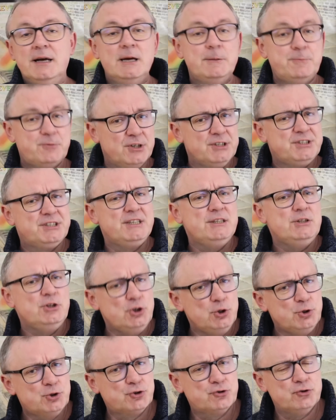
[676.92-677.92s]
a pretty
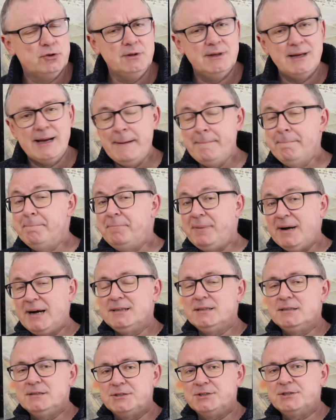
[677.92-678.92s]
neutral and
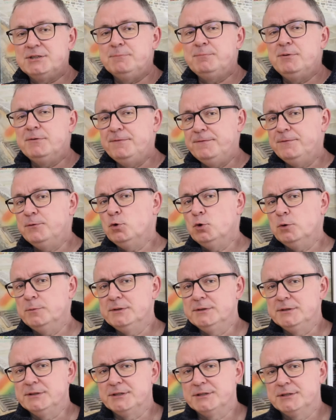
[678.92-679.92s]
balanced
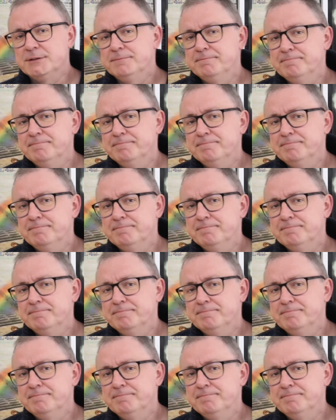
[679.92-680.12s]
performance.